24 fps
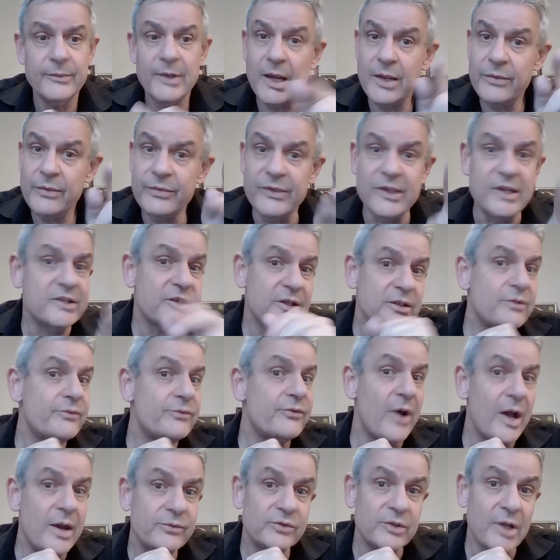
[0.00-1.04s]
And these are the
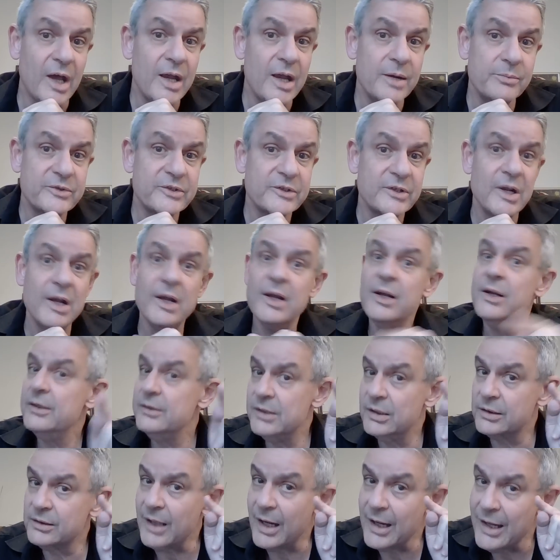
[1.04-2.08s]
five types
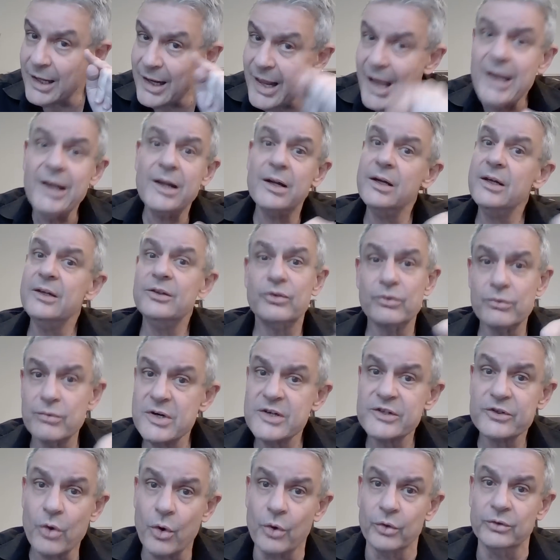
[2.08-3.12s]
that are likely to
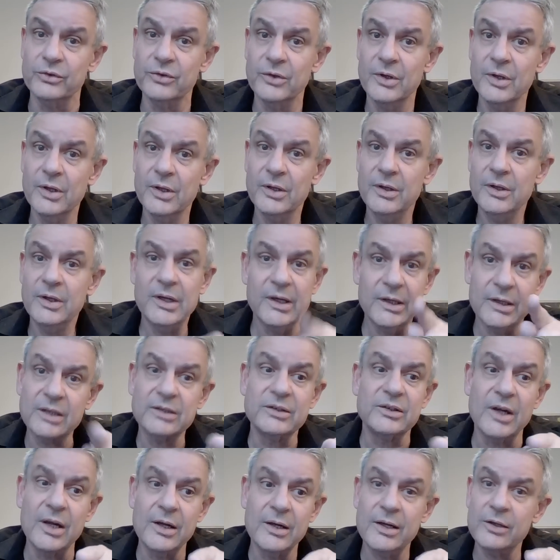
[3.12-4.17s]
result in a
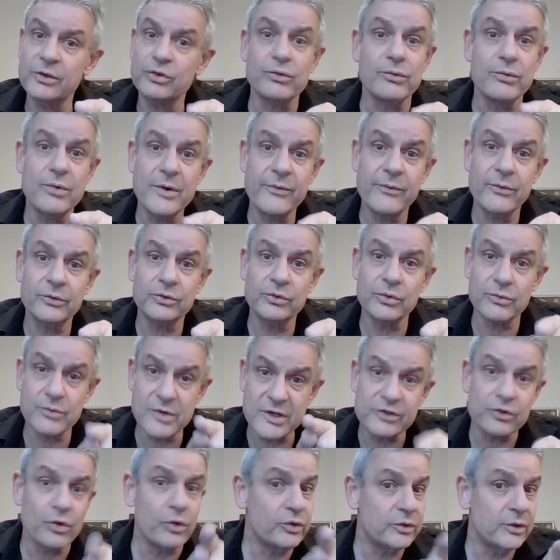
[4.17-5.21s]
to, re to
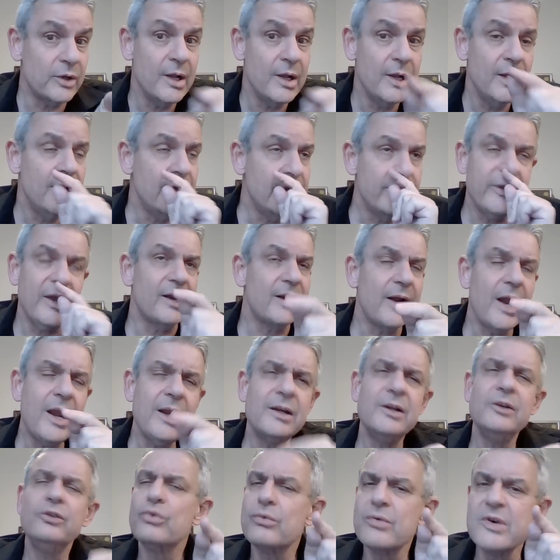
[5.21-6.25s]
result they're
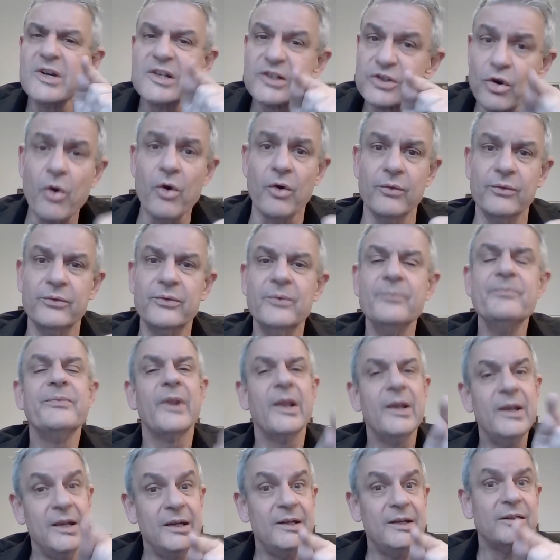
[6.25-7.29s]
likely to resolve
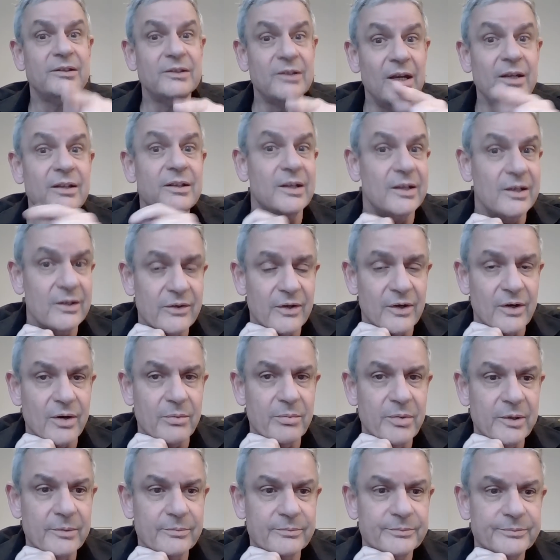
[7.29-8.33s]
in attending
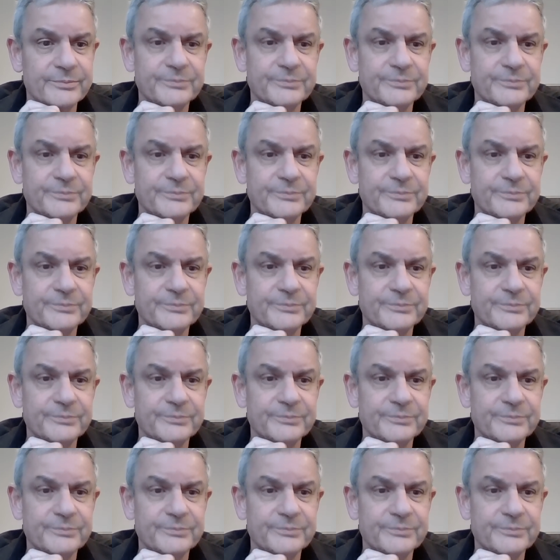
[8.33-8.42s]
therapy.